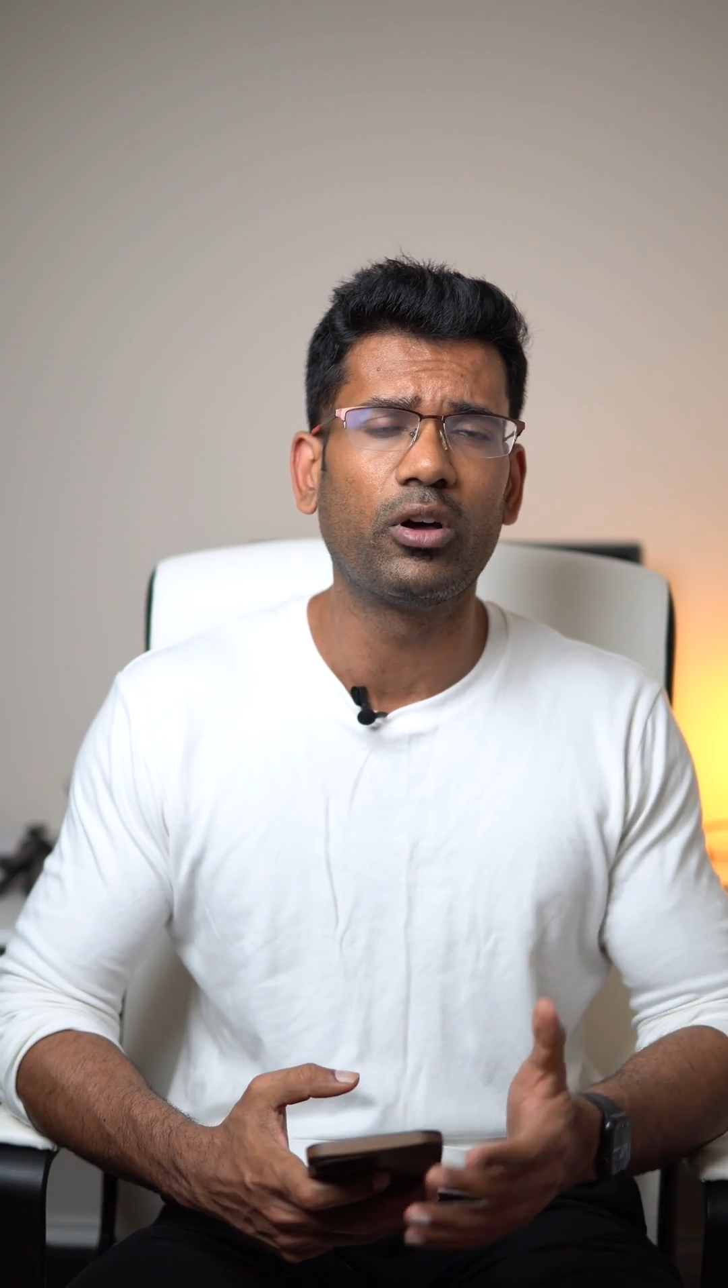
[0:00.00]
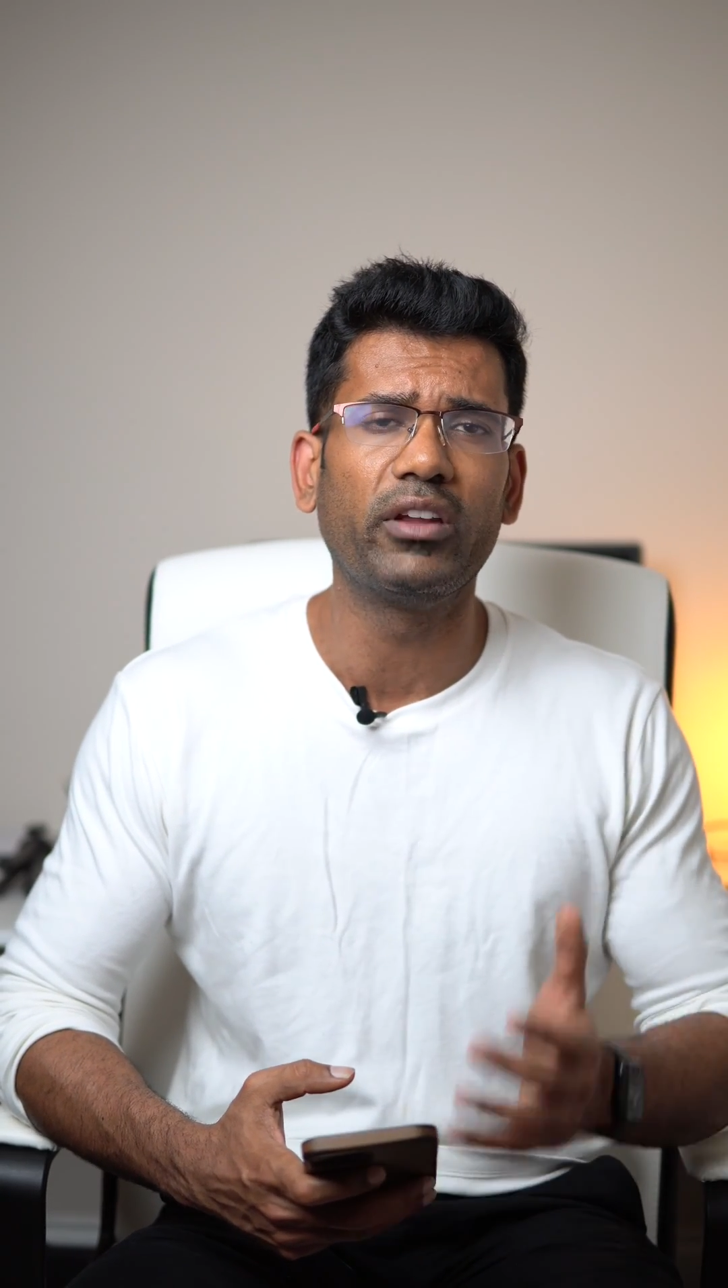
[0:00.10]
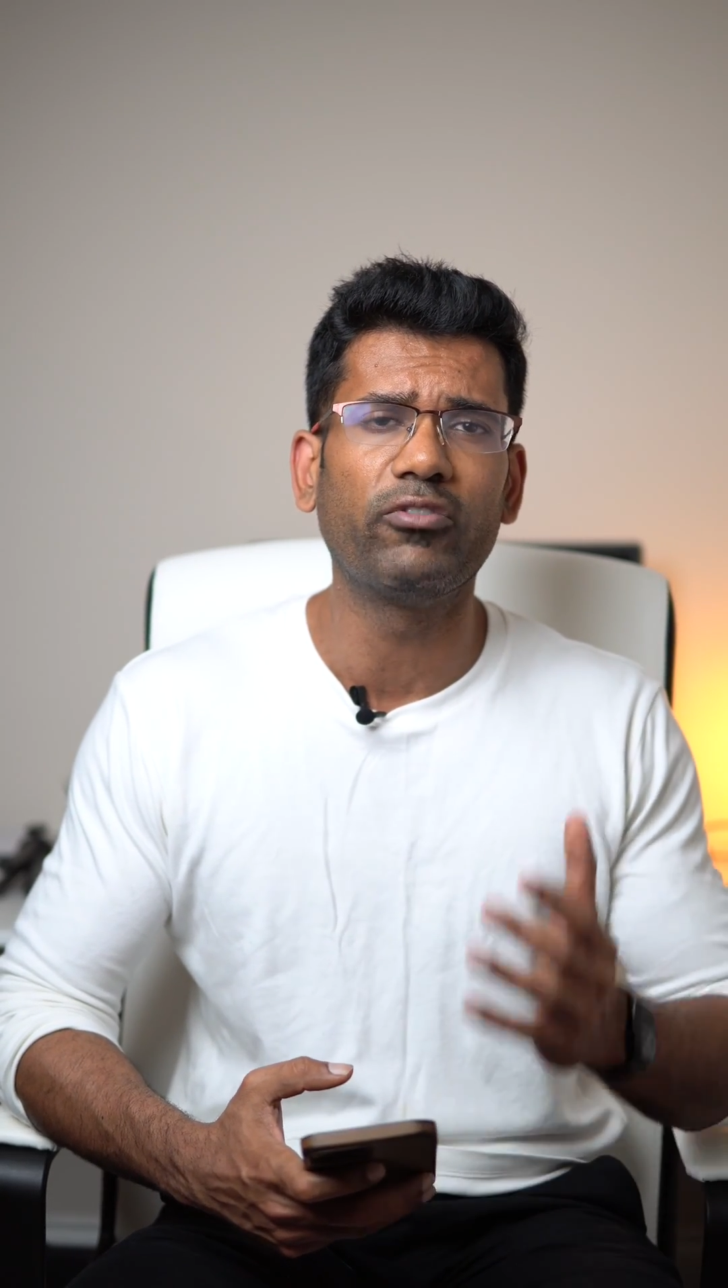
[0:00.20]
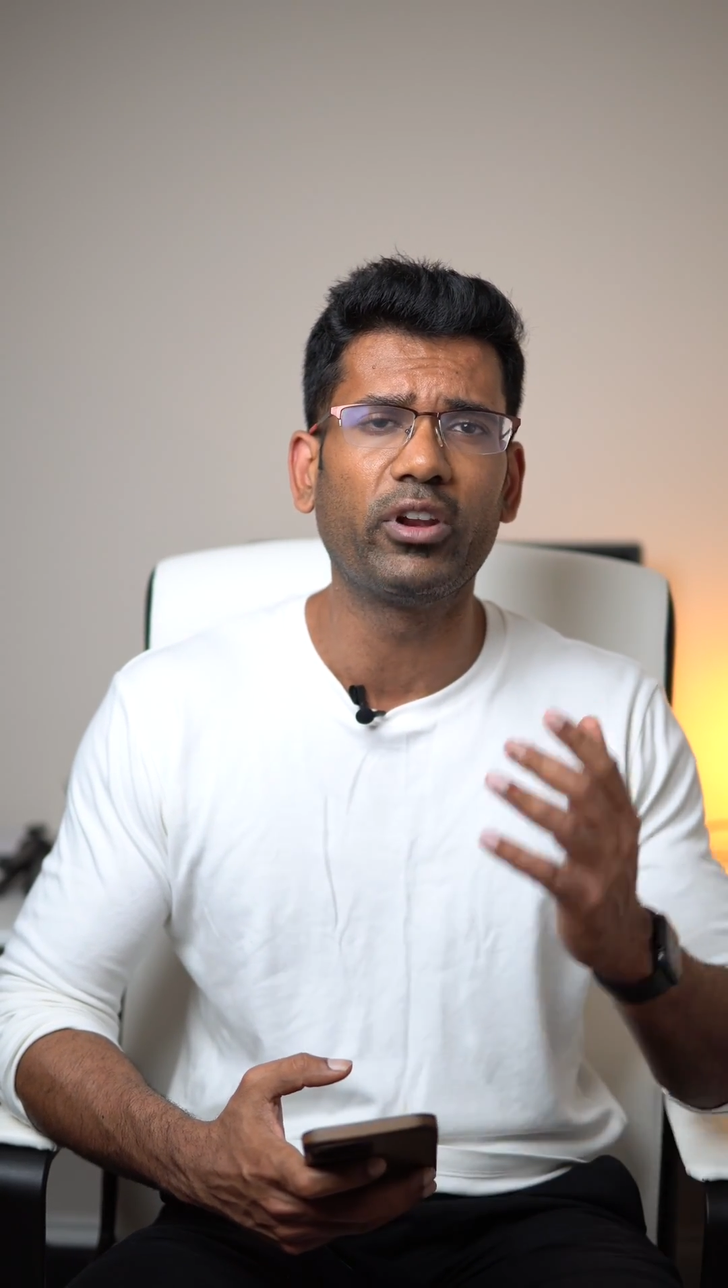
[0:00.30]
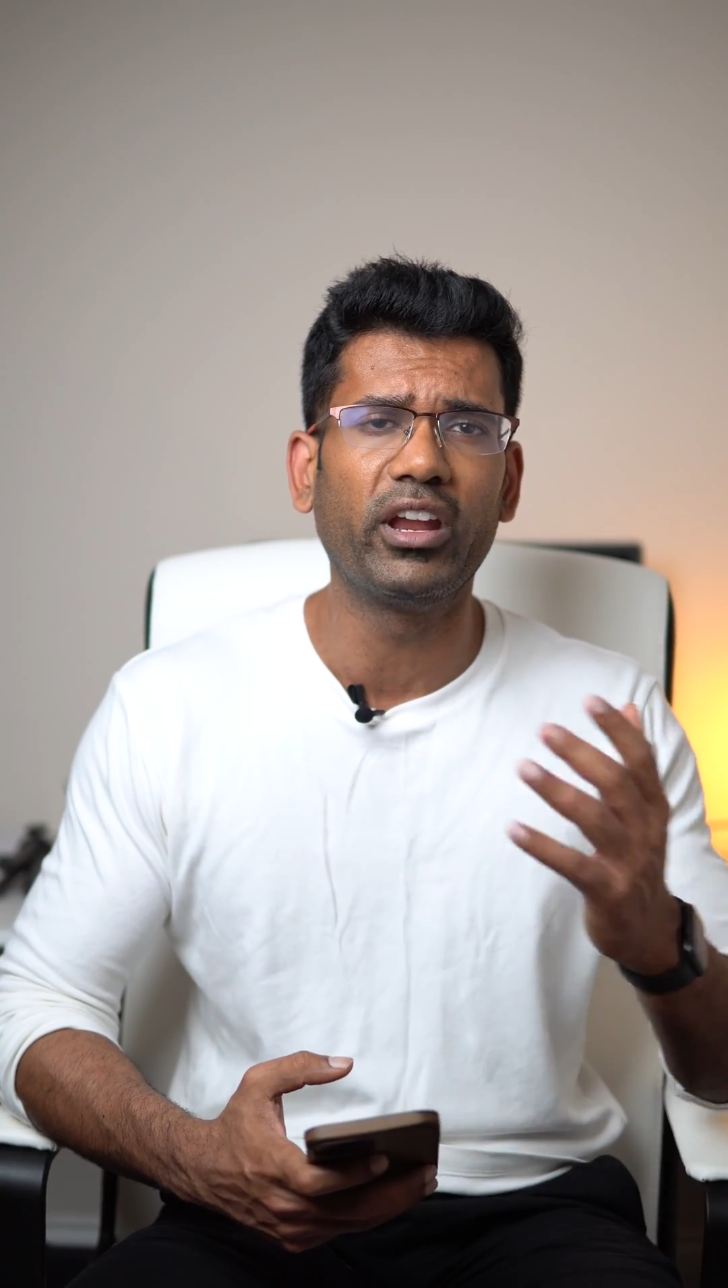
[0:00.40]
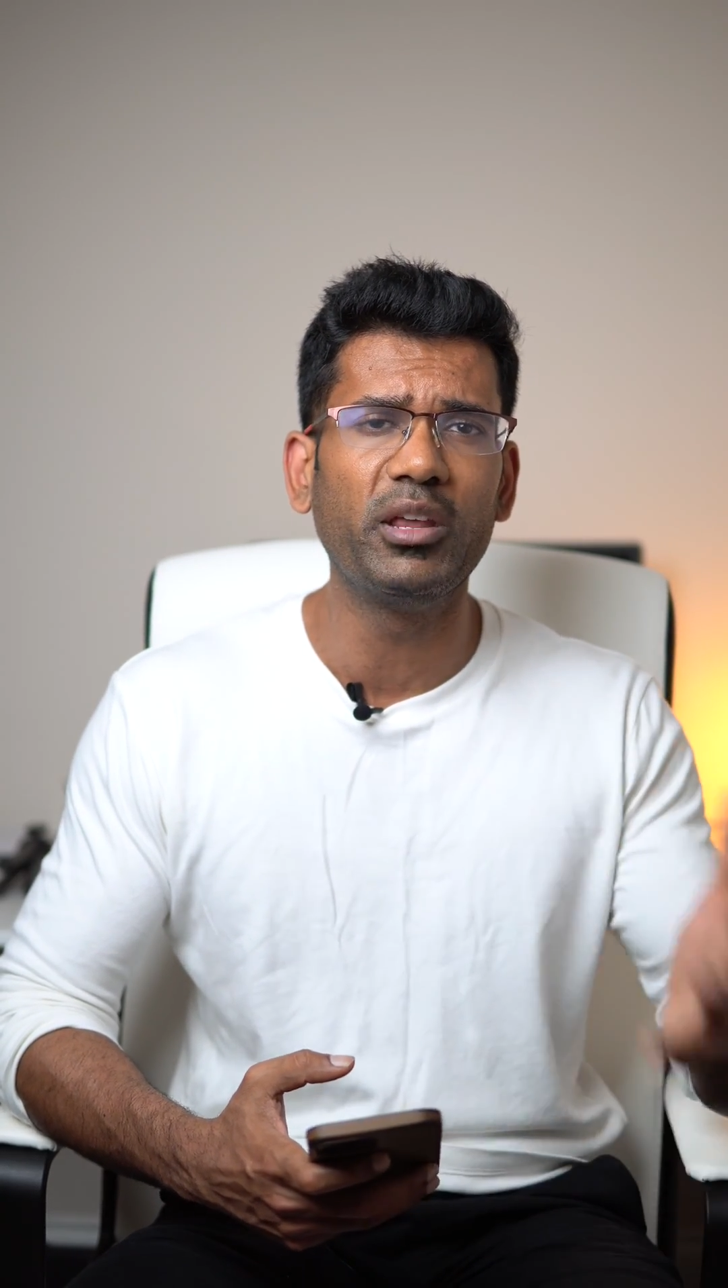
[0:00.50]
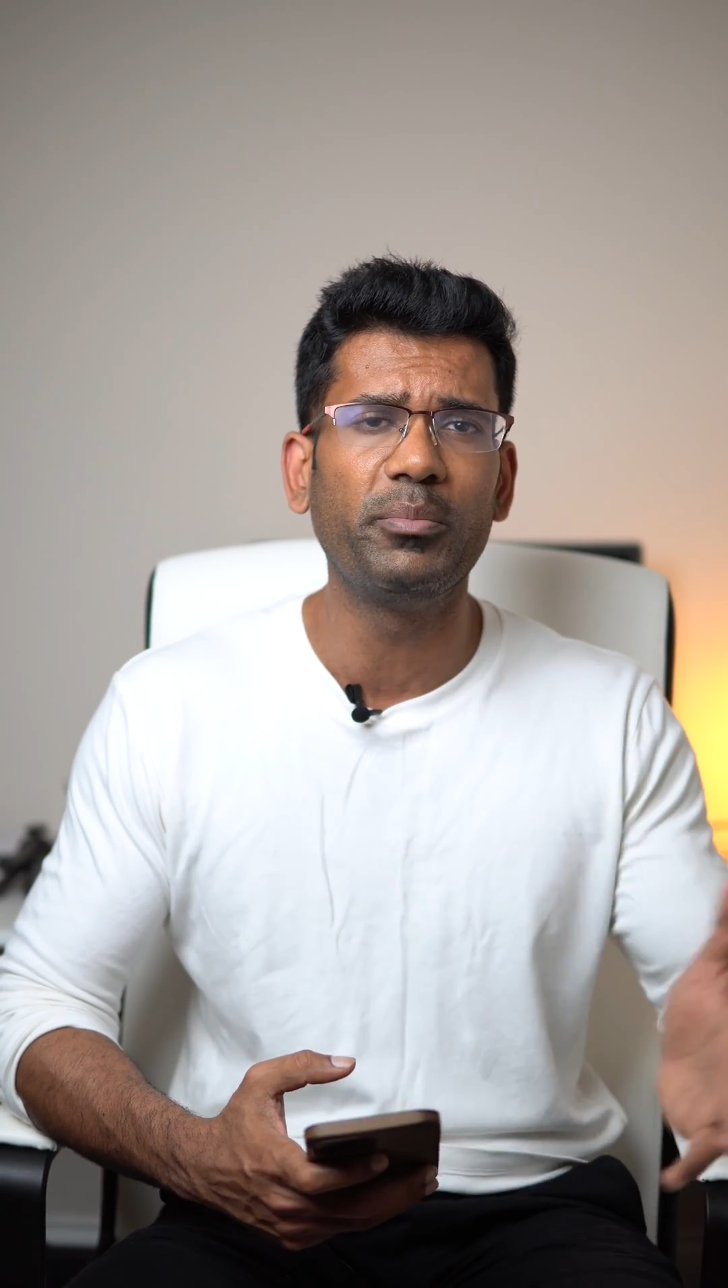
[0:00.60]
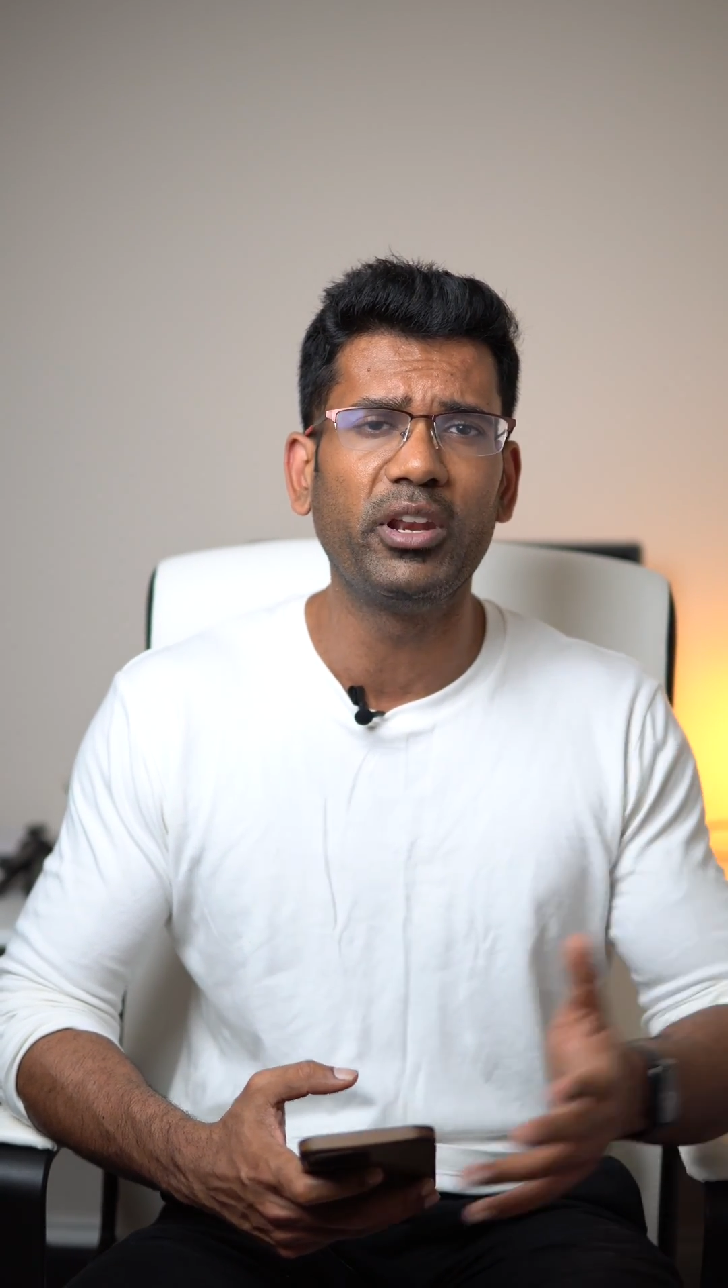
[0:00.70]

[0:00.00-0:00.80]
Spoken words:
or for any